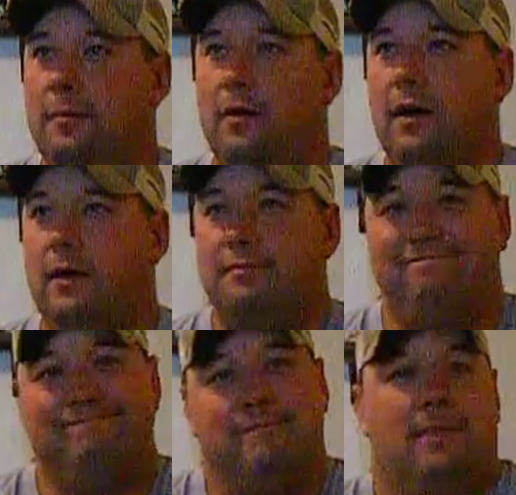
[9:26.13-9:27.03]
But
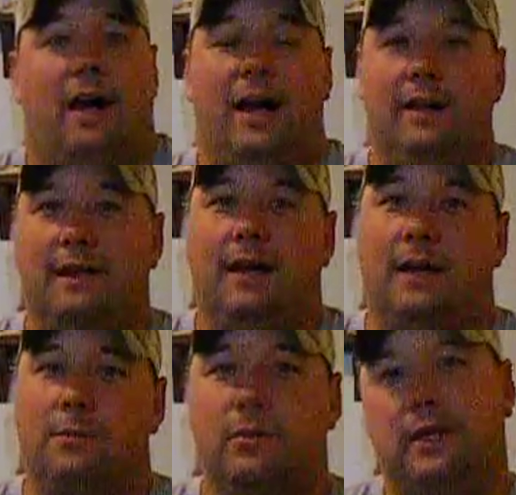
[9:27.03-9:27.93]
I think
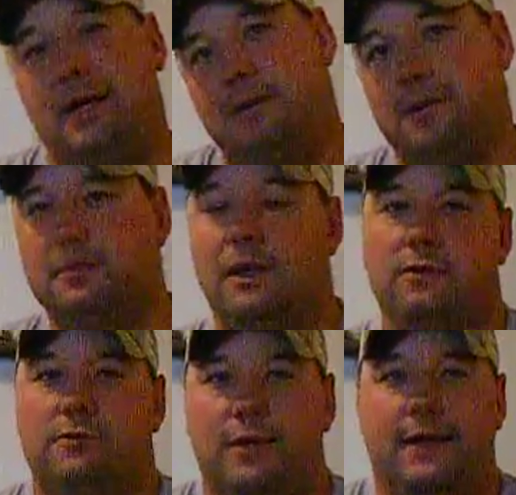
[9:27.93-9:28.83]
I can bring down some
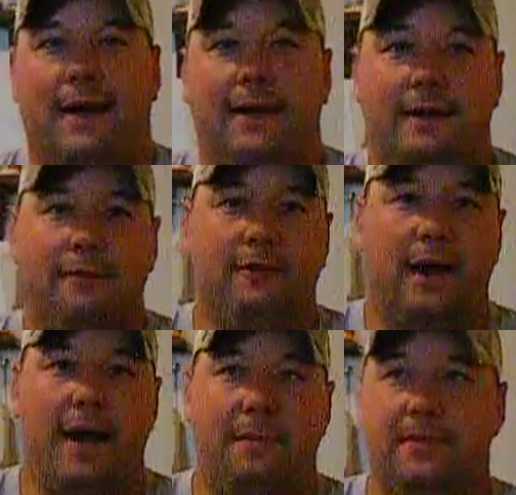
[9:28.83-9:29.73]
doves with that. And if
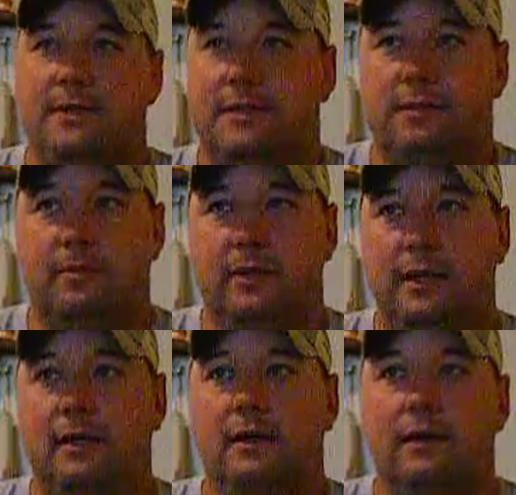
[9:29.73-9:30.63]
it happens to
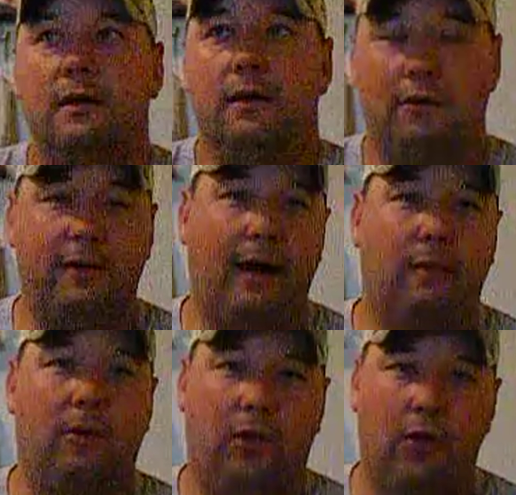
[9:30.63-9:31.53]
be a
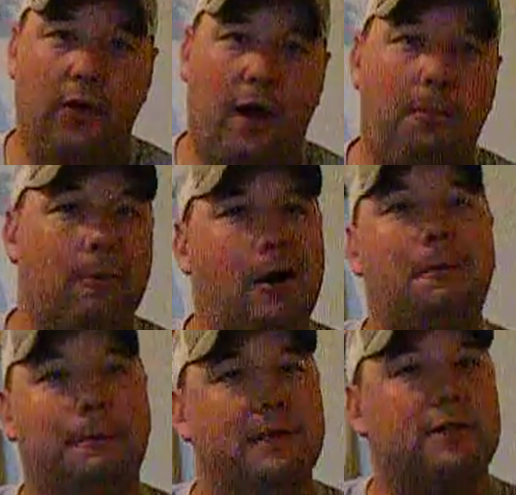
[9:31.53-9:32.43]
viable load, I'll
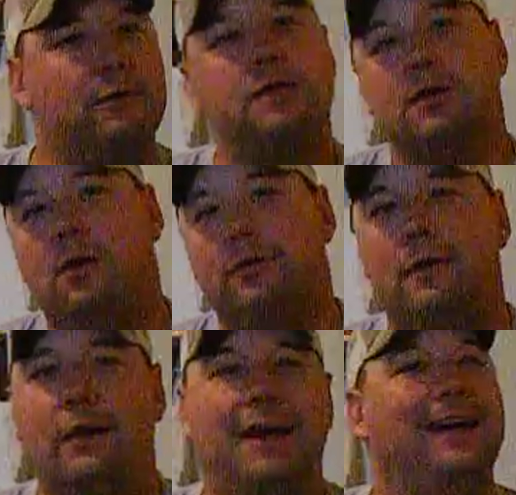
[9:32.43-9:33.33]
probably switch
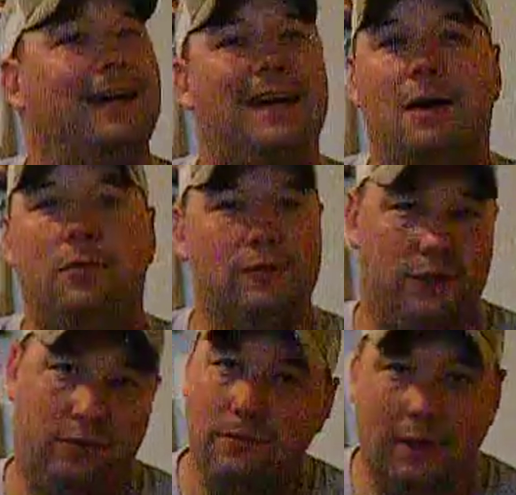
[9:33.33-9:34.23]
over. And I won't
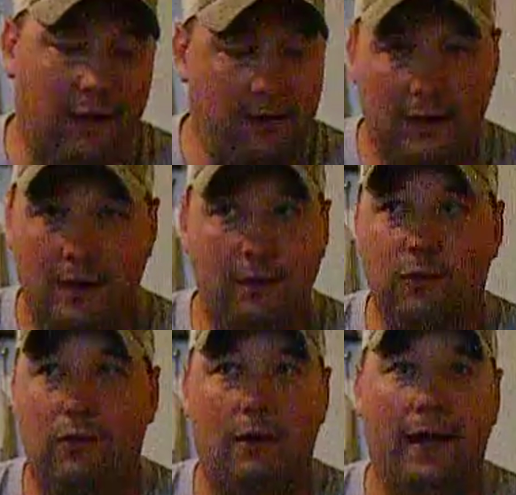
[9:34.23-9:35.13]
shoot lead
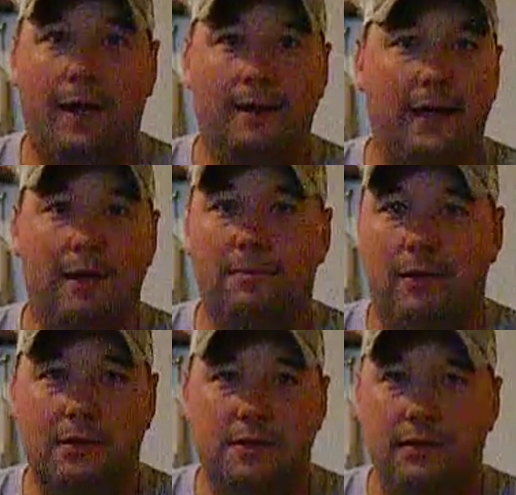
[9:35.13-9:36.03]
anymore at game
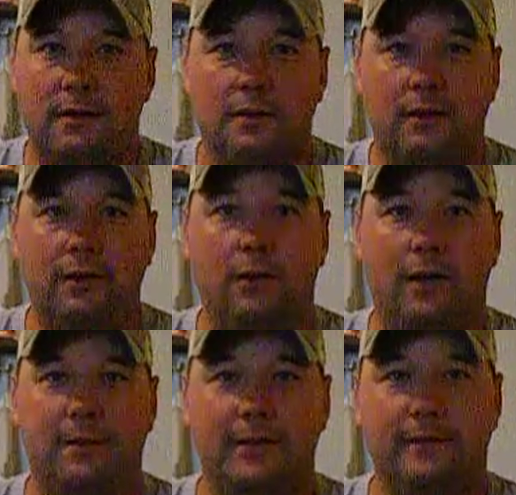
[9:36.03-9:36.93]
birds. You know
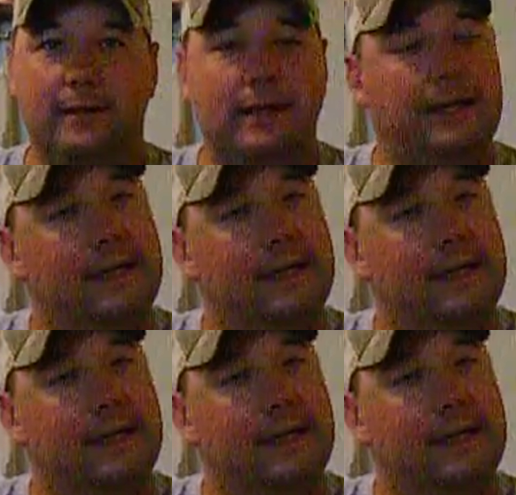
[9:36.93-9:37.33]
what I mean?